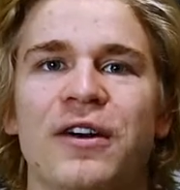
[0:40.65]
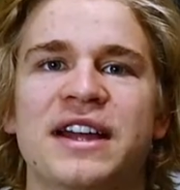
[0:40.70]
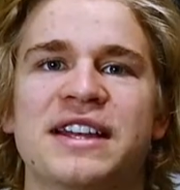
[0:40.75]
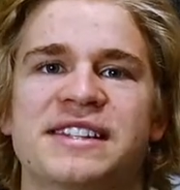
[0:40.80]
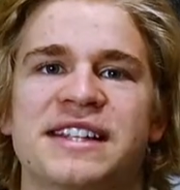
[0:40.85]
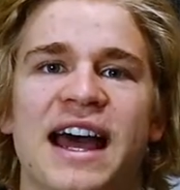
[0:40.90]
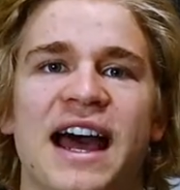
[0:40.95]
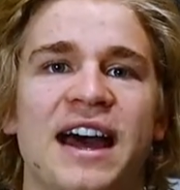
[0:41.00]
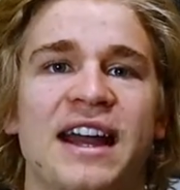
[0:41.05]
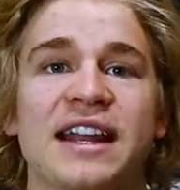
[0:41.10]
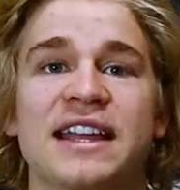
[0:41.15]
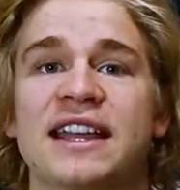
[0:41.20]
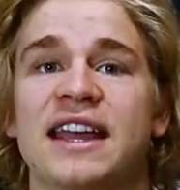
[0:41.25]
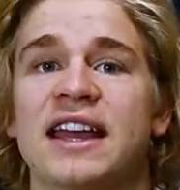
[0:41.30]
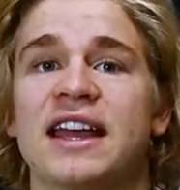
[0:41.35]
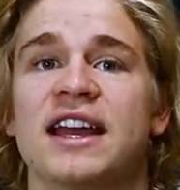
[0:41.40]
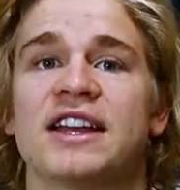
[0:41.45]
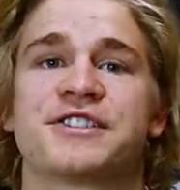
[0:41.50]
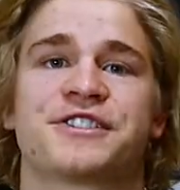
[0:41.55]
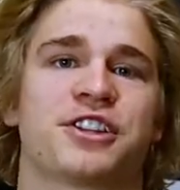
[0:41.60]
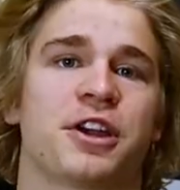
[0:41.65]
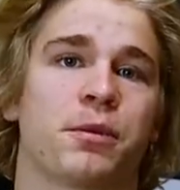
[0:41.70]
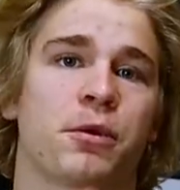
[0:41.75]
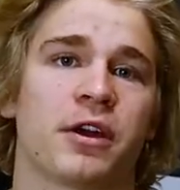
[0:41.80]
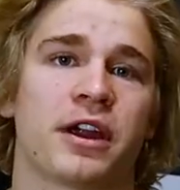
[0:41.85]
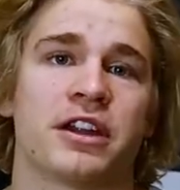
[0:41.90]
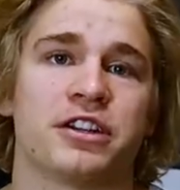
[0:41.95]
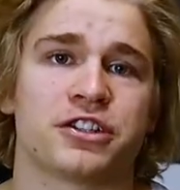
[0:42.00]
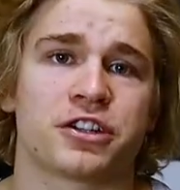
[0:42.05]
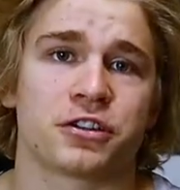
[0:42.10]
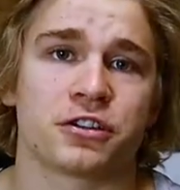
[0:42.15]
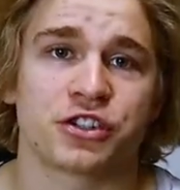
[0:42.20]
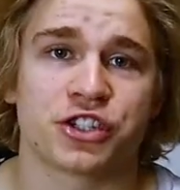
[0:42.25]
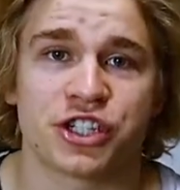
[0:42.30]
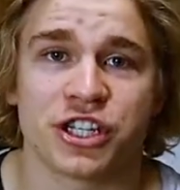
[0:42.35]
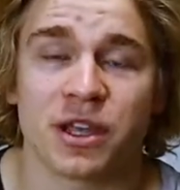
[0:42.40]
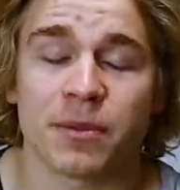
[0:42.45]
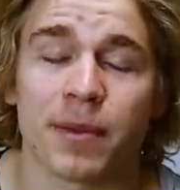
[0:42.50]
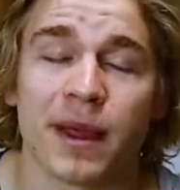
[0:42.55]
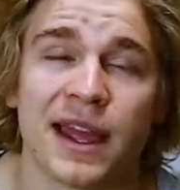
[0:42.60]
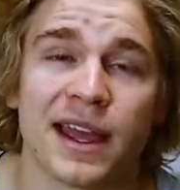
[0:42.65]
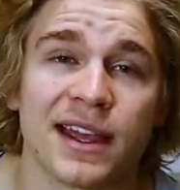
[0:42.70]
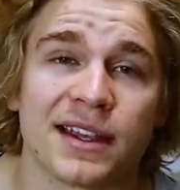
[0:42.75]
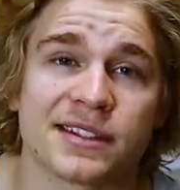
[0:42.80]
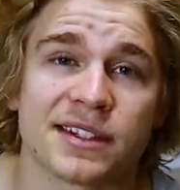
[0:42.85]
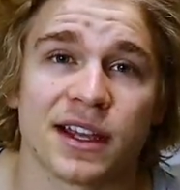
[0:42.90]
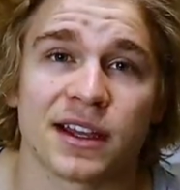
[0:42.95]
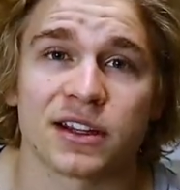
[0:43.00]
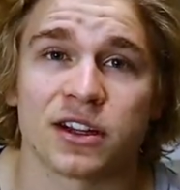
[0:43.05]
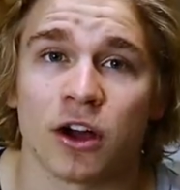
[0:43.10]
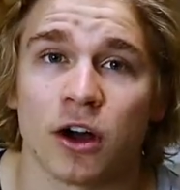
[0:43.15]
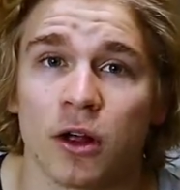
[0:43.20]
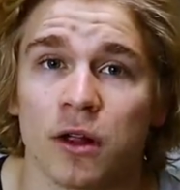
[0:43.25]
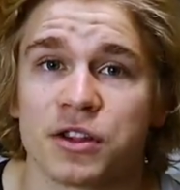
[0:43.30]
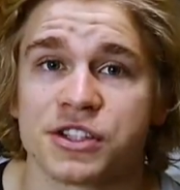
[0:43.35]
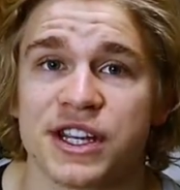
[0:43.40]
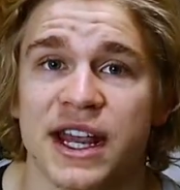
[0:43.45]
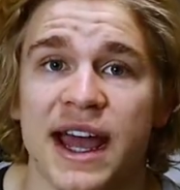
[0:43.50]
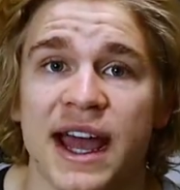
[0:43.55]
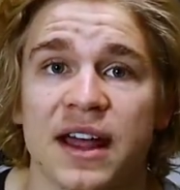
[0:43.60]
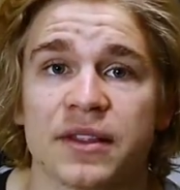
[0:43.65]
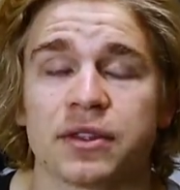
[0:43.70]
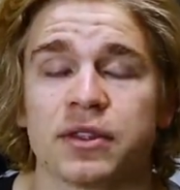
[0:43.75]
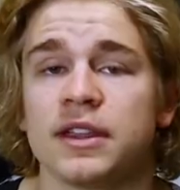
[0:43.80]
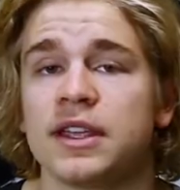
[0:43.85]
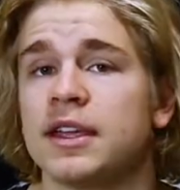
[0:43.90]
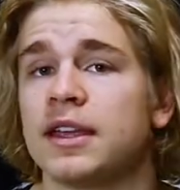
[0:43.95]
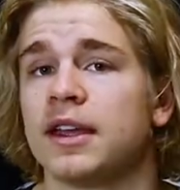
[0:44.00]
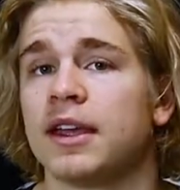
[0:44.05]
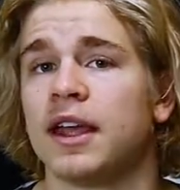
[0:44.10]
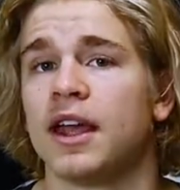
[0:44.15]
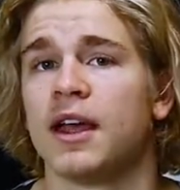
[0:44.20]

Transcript: is how to get a summer internship as a college athlete.